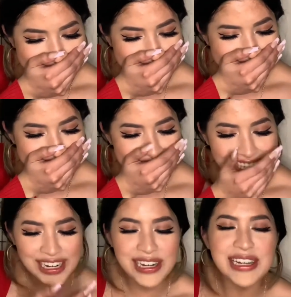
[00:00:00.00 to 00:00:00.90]
It
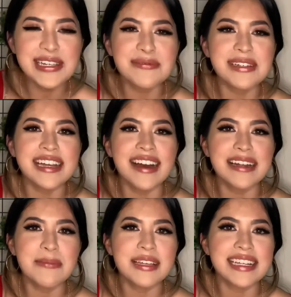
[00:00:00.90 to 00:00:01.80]
said, are you
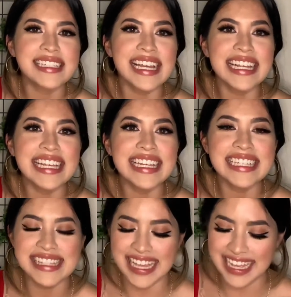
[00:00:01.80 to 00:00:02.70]
Rihanna? Because I'd
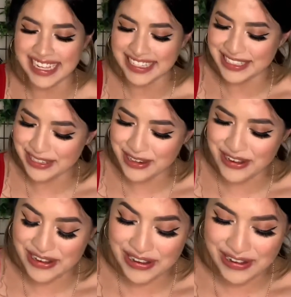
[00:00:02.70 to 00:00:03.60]
hit that.
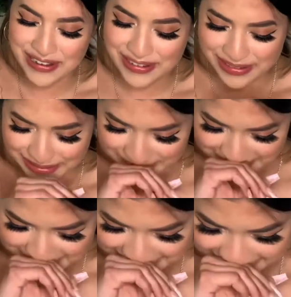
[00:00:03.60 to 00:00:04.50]
No!
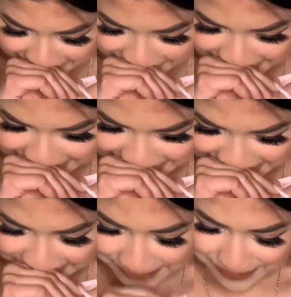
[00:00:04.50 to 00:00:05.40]
What the fuck?